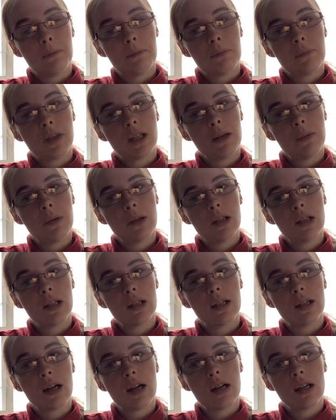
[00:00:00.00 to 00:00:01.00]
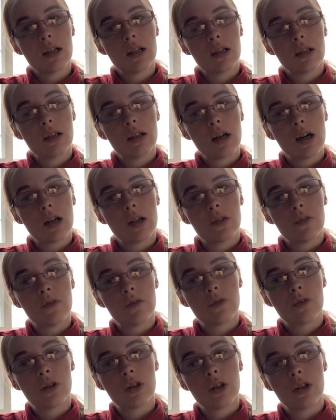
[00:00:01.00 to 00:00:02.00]
Typically not a lot of
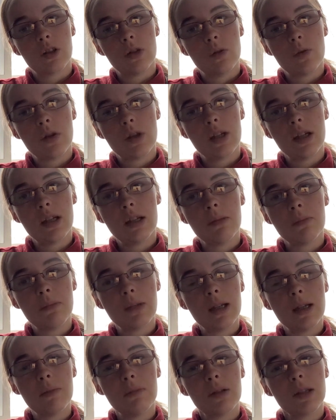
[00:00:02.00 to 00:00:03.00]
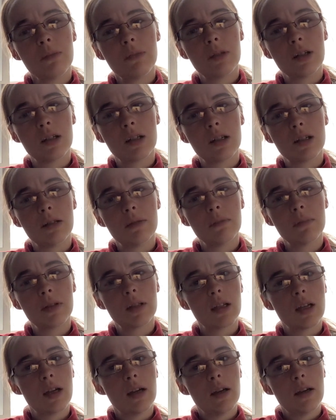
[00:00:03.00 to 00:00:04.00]
clothing. Maybe sometimes
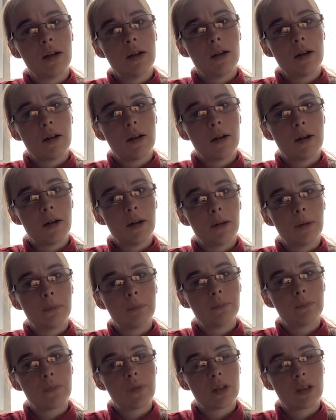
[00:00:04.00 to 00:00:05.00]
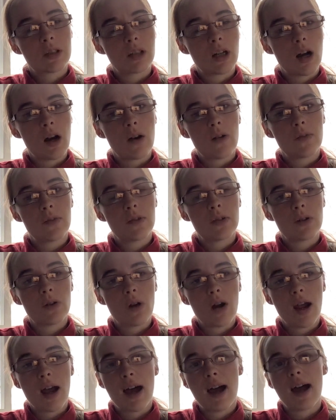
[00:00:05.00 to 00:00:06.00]
scarves or
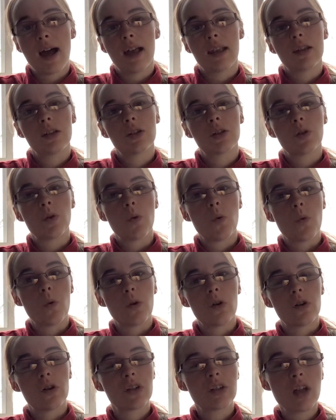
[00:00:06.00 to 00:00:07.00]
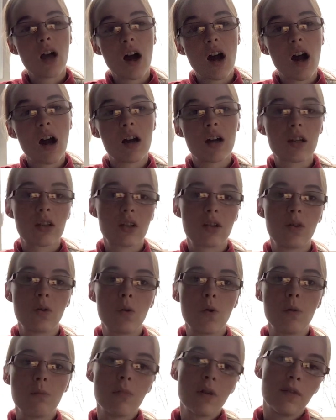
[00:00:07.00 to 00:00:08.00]
hats or socks
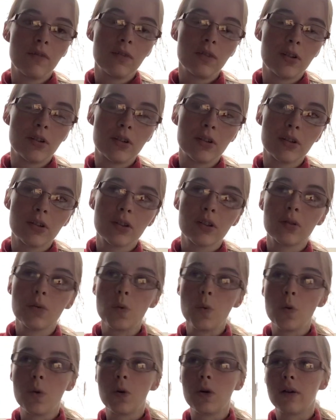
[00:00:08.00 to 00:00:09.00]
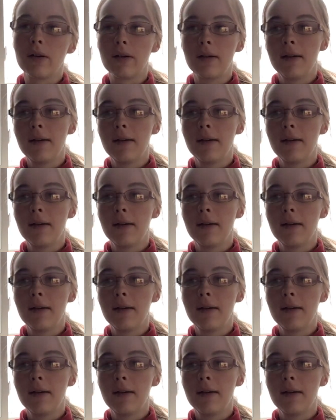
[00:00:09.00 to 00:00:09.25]
or mufflers or